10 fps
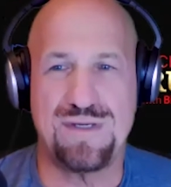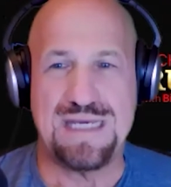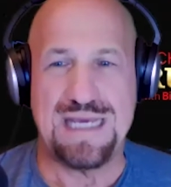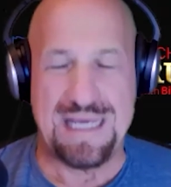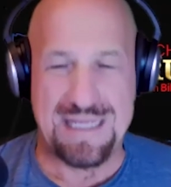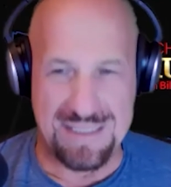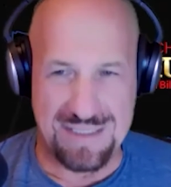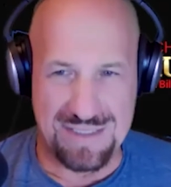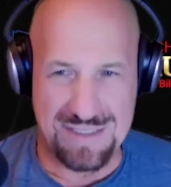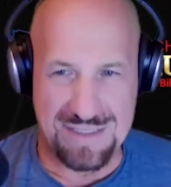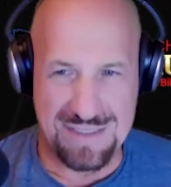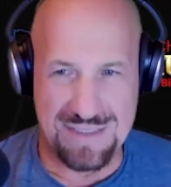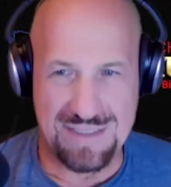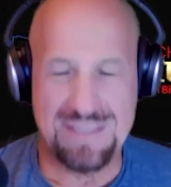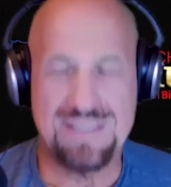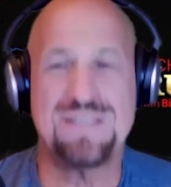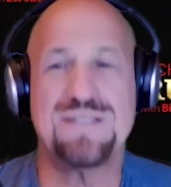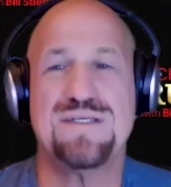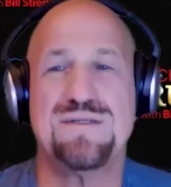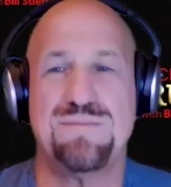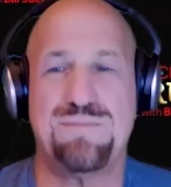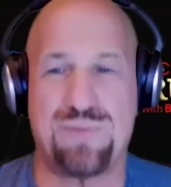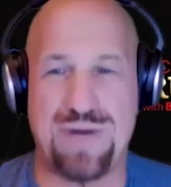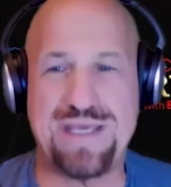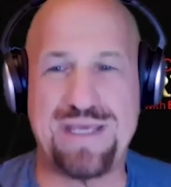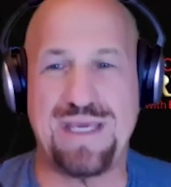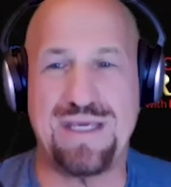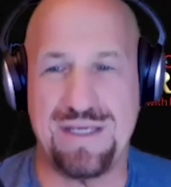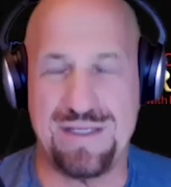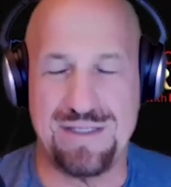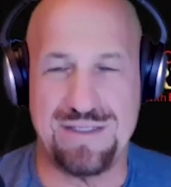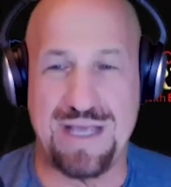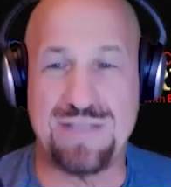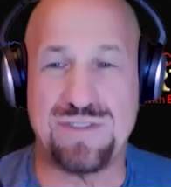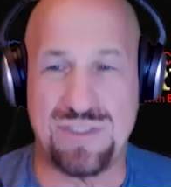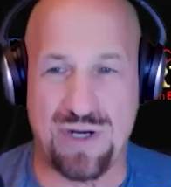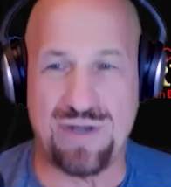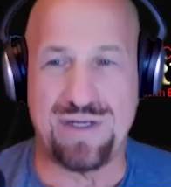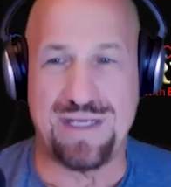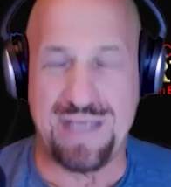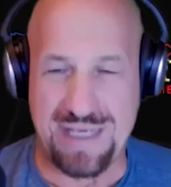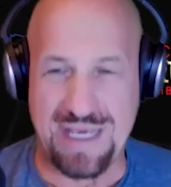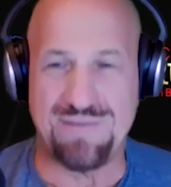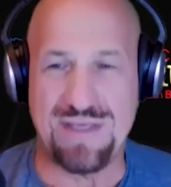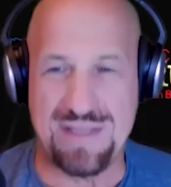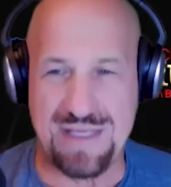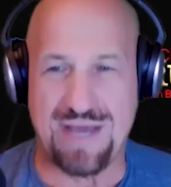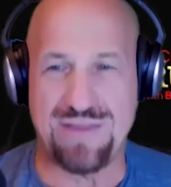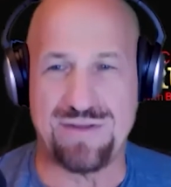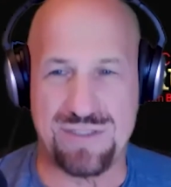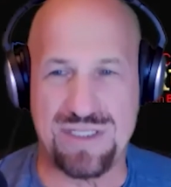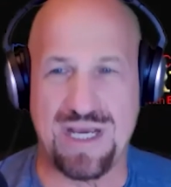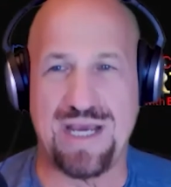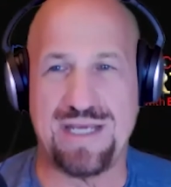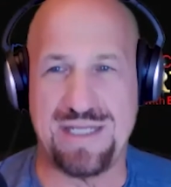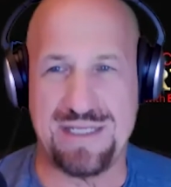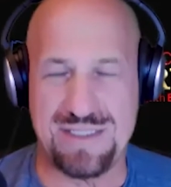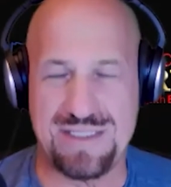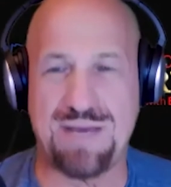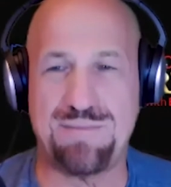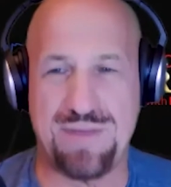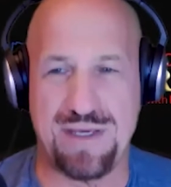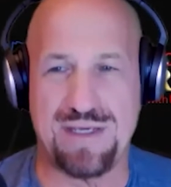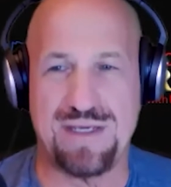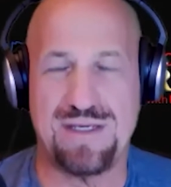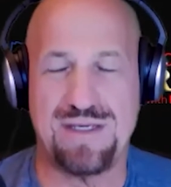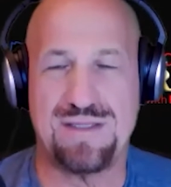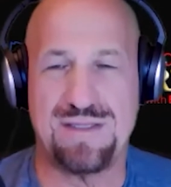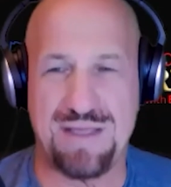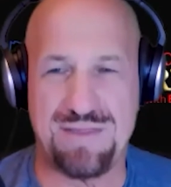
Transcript: and breaking and starting and giving the other side something that